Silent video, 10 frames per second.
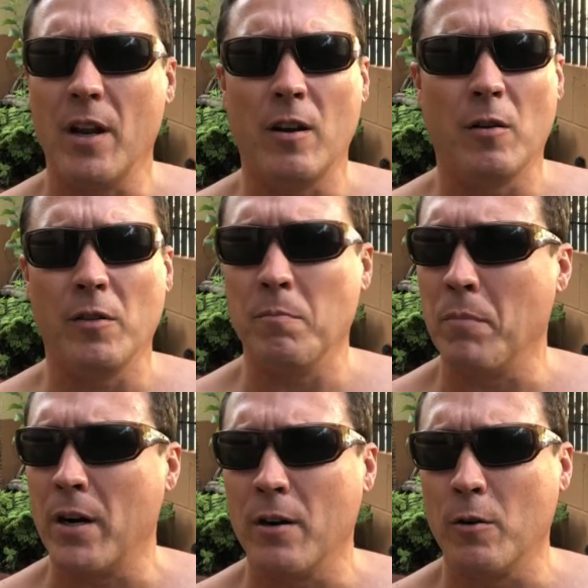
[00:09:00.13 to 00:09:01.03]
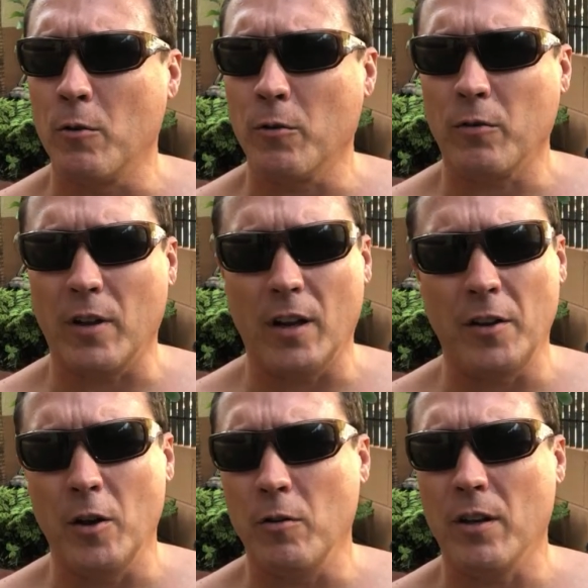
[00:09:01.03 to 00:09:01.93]
down the marrows, and I
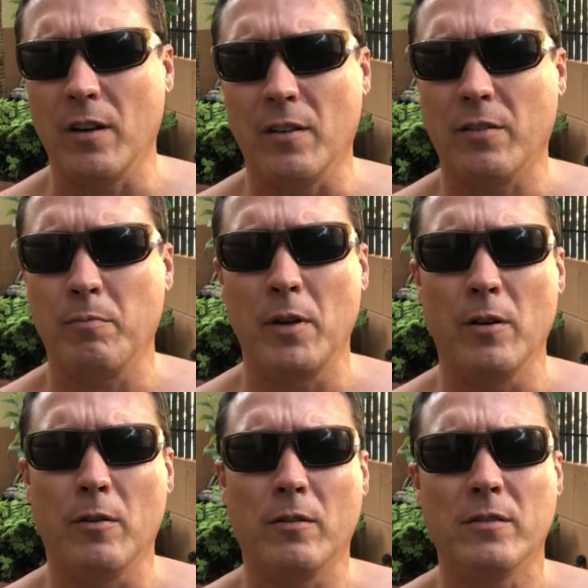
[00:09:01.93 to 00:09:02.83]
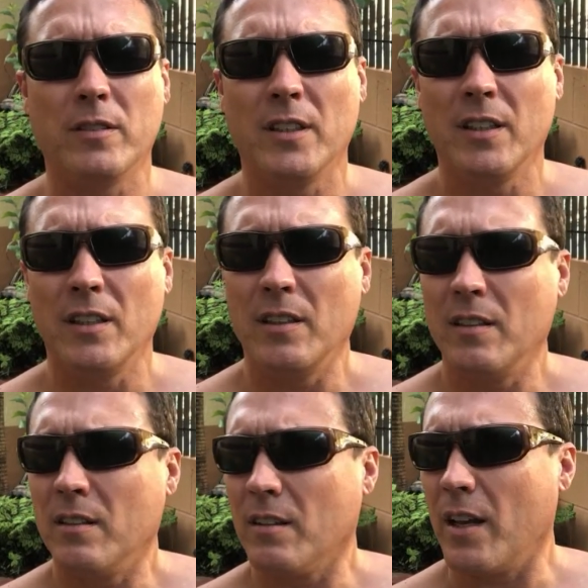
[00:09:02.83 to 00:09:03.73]
know they're gonna smell
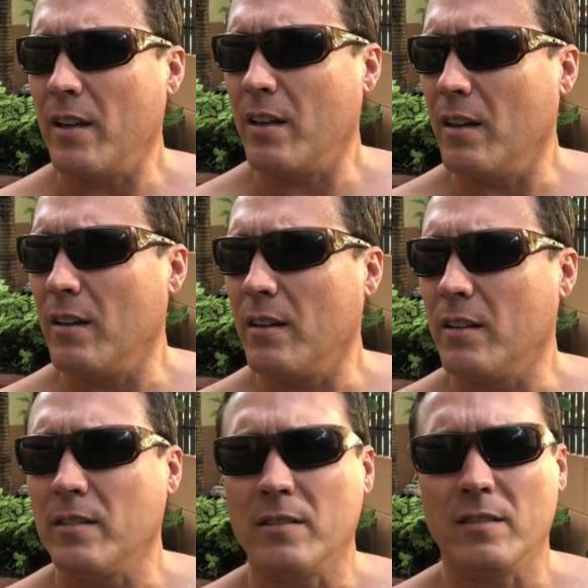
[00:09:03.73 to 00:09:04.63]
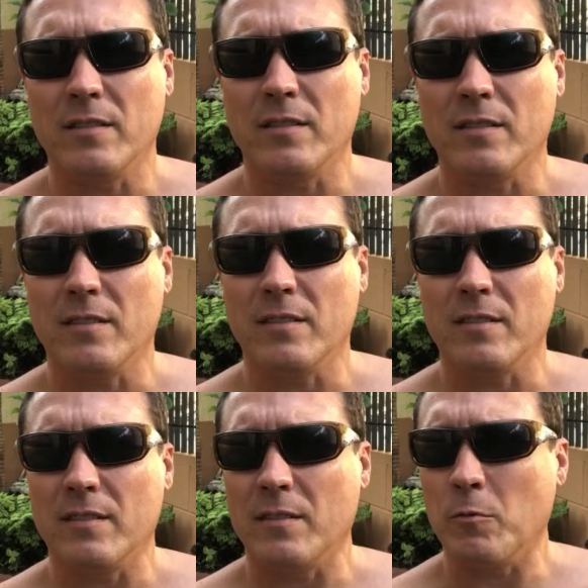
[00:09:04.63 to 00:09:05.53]
like whatever
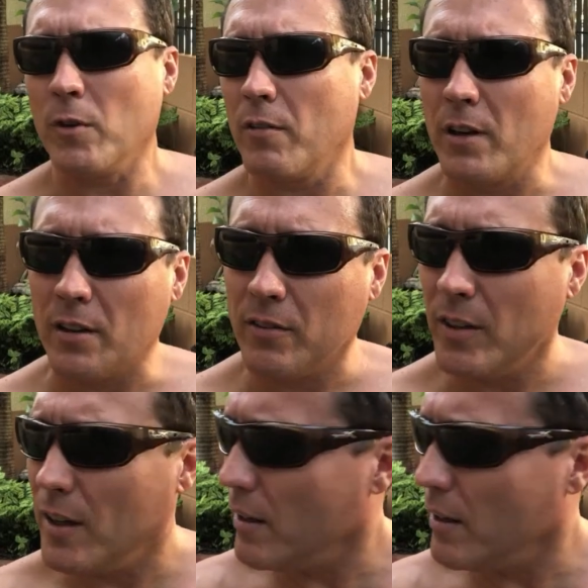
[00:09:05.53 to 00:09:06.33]
that scent